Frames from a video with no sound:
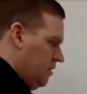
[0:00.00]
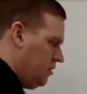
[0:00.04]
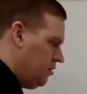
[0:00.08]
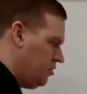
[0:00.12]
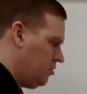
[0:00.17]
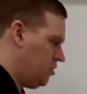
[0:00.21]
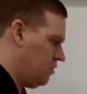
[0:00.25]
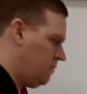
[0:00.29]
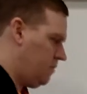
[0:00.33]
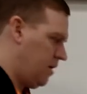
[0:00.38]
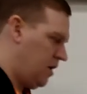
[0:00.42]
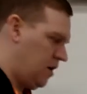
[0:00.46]

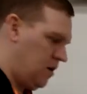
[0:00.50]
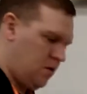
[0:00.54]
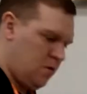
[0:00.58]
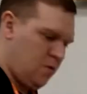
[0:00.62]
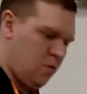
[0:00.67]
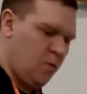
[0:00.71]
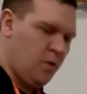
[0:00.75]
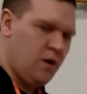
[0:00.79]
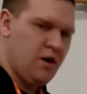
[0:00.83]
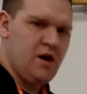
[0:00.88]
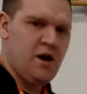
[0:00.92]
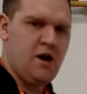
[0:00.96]
should be
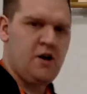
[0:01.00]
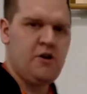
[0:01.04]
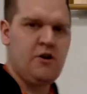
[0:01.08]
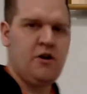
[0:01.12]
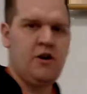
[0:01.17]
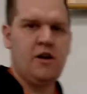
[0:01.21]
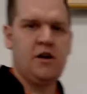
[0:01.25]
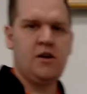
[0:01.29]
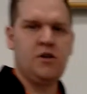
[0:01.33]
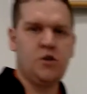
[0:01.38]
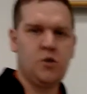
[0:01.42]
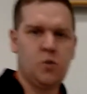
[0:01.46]

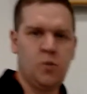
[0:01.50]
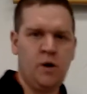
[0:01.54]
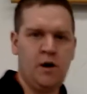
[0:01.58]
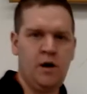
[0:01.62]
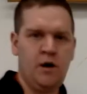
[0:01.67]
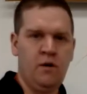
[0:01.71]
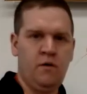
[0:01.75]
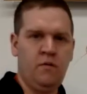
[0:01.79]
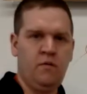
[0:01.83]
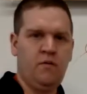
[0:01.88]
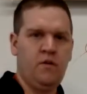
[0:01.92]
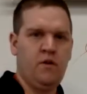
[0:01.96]

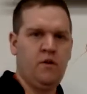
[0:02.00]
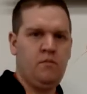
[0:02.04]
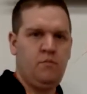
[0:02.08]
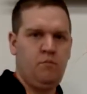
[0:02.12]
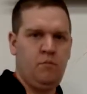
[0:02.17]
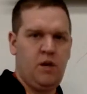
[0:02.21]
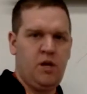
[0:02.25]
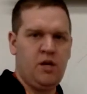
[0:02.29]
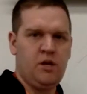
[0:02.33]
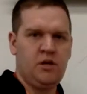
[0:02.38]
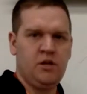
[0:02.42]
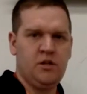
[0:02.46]
112
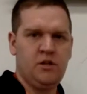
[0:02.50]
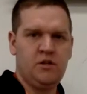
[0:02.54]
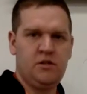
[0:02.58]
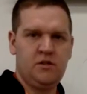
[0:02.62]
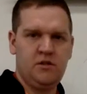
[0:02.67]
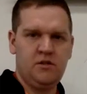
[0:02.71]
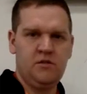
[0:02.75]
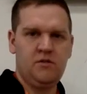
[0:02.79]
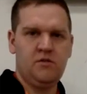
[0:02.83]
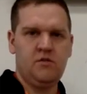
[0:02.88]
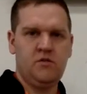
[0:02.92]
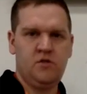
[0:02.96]
meters
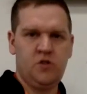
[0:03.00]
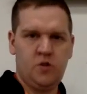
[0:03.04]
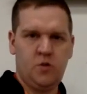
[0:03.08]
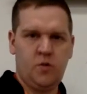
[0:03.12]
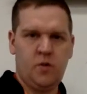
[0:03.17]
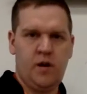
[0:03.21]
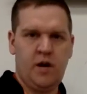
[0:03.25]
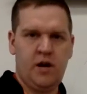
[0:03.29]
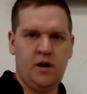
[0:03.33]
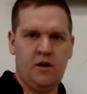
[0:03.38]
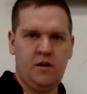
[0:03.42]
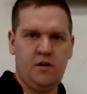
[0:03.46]

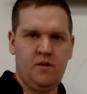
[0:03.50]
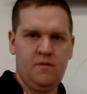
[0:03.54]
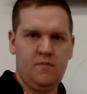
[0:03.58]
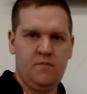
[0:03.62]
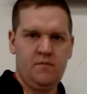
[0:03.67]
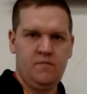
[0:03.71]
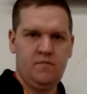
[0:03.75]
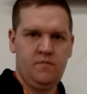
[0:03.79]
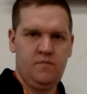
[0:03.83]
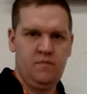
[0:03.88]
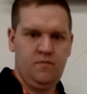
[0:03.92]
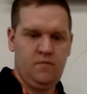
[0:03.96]
squared,
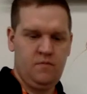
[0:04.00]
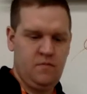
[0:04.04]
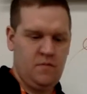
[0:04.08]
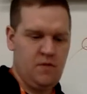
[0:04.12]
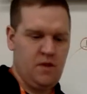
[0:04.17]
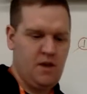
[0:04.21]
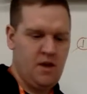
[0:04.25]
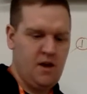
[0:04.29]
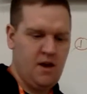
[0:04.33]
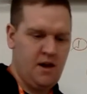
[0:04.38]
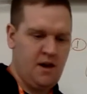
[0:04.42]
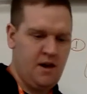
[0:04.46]

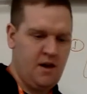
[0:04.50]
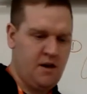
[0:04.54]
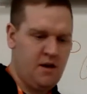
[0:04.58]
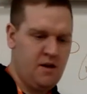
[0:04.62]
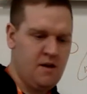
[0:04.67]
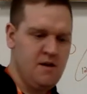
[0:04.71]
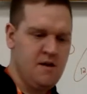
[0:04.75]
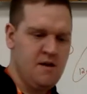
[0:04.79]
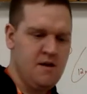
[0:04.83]
okay?